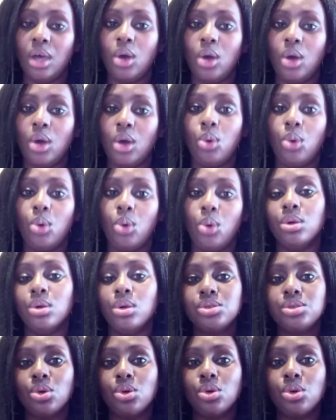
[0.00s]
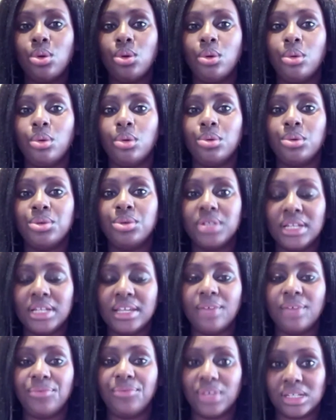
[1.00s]
who are also really
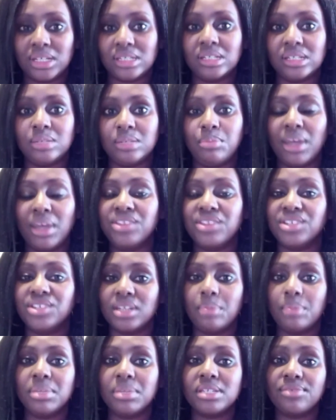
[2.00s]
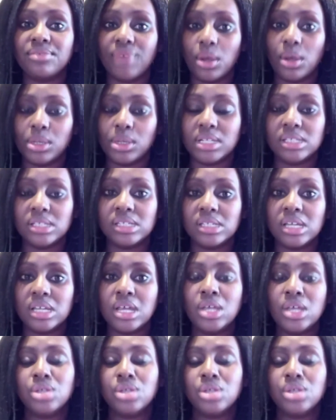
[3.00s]
affected by gender-based violence.